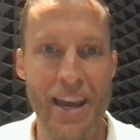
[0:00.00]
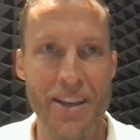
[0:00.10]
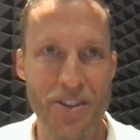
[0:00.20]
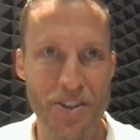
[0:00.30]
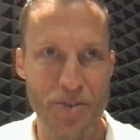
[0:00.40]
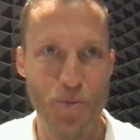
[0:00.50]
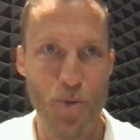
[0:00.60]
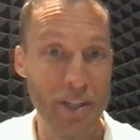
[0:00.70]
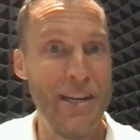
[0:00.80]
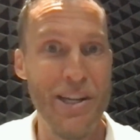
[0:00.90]
case. There's
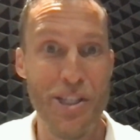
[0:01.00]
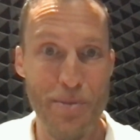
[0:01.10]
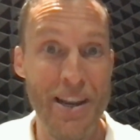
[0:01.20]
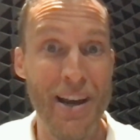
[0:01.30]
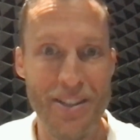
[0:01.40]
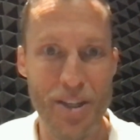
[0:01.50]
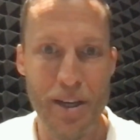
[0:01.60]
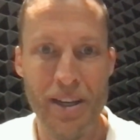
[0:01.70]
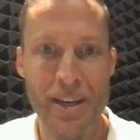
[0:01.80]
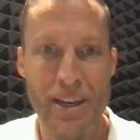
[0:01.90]
work that needs to be done
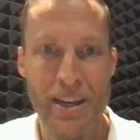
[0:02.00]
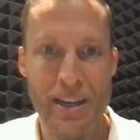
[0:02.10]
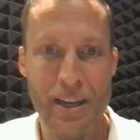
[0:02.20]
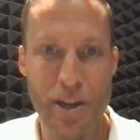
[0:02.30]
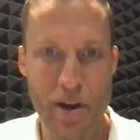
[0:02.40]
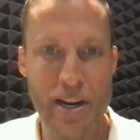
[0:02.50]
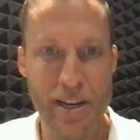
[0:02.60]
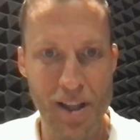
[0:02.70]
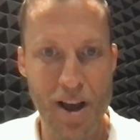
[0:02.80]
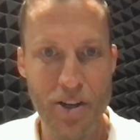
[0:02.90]
to get ready
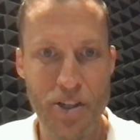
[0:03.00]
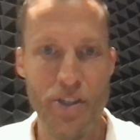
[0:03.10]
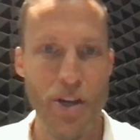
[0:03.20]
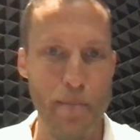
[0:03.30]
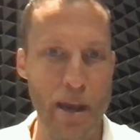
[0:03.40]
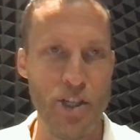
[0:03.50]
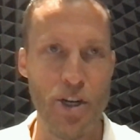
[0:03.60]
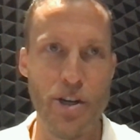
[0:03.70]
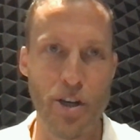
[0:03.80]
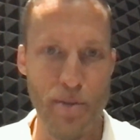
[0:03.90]
to launch. So make
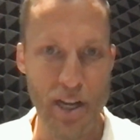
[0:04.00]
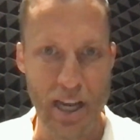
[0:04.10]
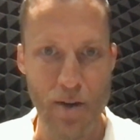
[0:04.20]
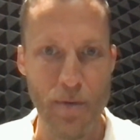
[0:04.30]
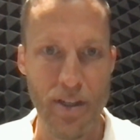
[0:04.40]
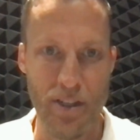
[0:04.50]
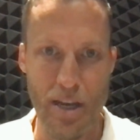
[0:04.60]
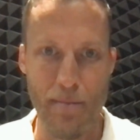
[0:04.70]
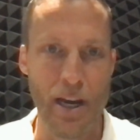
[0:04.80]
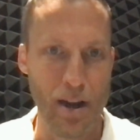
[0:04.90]
sure you're communicating with the
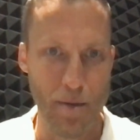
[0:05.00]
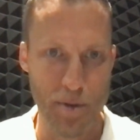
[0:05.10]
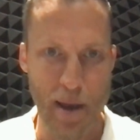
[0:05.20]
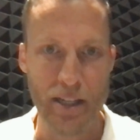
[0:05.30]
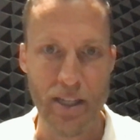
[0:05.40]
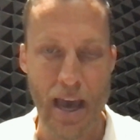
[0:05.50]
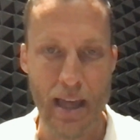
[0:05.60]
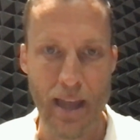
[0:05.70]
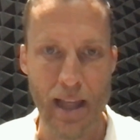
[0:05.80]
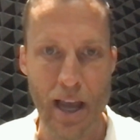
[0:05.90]
team. Kind of comes back to
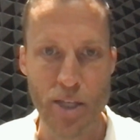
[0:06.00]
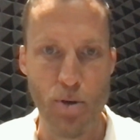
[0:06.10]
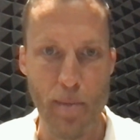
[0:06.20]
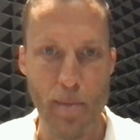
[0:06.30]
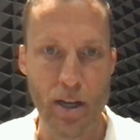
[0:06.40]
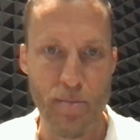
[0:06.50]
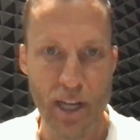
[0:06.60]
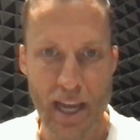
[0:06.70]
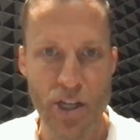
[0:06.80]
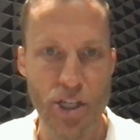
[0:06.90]
that last point about
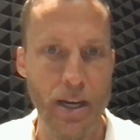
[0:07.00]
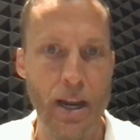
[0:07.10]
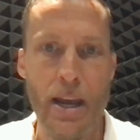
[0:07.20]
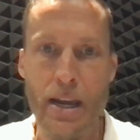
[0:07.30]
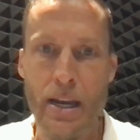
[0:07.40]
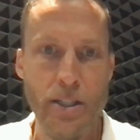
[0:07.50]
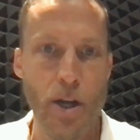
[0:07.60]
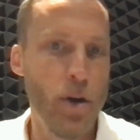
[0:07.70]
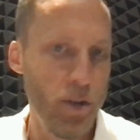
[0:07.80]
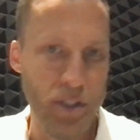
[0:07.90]
communication.
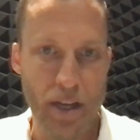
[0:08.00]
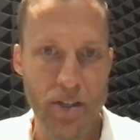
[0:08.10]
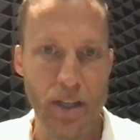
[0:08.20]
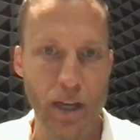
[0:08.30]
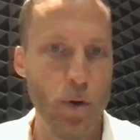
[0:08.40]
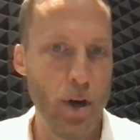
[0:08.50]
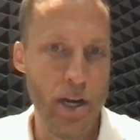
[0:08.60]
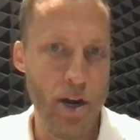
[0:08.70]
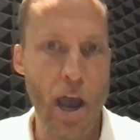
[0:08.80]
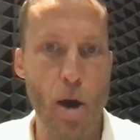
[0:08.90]
Don't ghost us. Like, we're
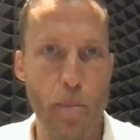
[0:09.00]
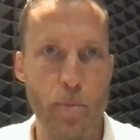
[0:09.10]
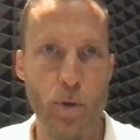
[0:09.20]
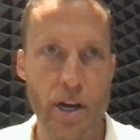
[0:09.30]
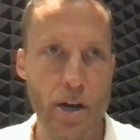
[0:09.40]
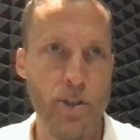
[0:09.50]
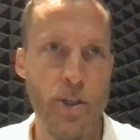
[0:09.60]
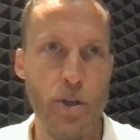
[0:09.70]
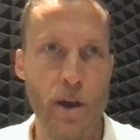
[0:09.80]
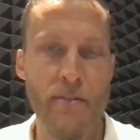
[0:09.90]
here to help. We're here
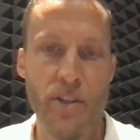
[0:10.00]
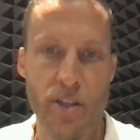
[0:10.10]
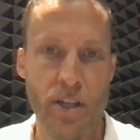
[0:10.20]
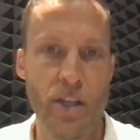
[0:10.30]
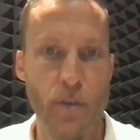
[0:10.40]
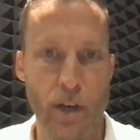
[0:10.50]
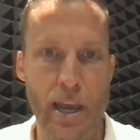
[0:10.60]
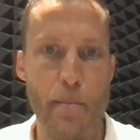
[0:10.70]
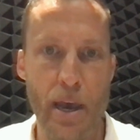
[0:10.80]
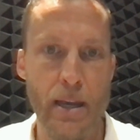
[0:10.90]
to have a successful
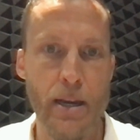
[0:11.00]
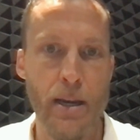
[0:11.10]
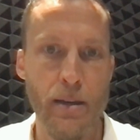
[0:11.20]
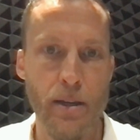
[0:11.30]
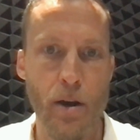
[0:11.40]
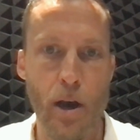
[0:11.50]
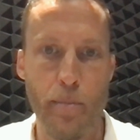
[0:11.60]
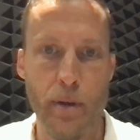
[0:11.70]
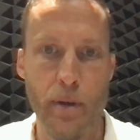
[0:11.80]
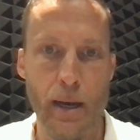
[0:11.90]
campaign and, help
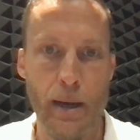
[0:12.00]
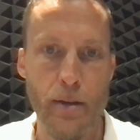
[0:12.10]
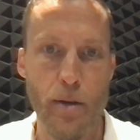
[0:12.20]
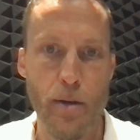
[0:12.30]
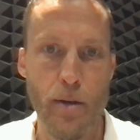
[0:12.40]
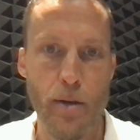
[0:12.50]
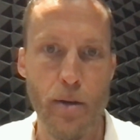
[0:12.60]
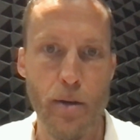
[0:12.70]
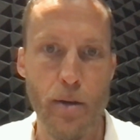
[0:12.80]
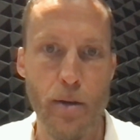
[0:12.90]
your business
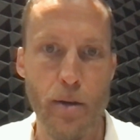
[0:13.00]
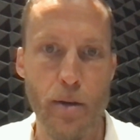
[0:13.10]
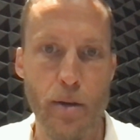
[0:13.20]
succeed.